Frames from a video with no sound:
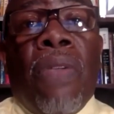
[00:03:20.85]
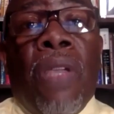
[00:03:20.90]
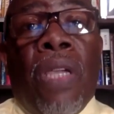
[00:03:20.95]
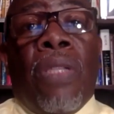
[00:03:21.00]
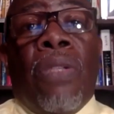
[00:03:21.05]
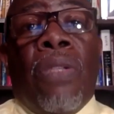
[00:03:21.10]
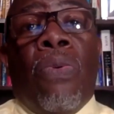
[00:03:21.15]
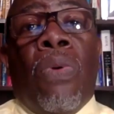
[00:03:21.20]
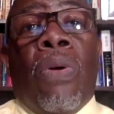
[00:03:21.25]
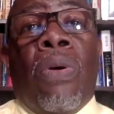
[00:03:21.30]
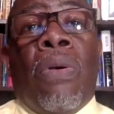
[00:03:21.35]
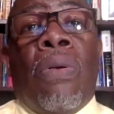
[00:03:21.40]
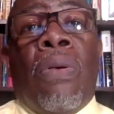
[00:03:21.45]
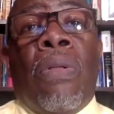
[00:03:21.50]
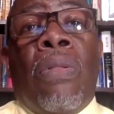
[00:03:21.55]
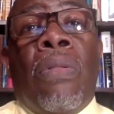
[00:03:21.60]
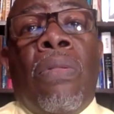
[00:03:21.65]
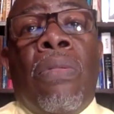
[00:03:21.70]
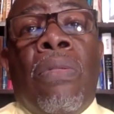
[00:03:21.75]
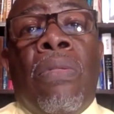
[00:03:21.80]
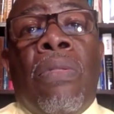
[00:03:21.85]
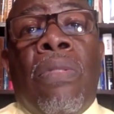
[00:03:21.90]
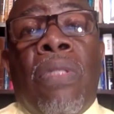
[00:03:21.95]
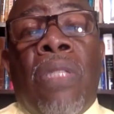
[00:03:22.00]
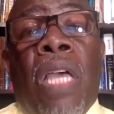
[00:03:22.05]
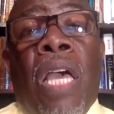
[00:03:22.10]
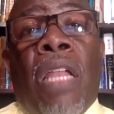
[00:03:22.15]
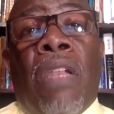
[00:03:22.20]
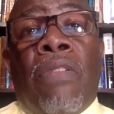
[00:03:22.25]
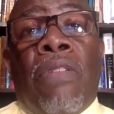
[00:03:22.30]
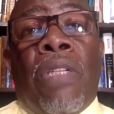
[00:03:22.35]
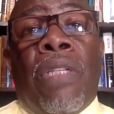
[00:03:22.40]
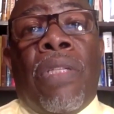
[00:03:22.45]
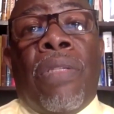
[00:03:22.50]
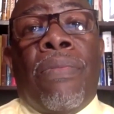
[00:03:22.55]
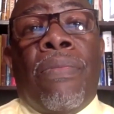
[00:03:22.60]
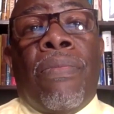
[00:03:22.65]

annual salary.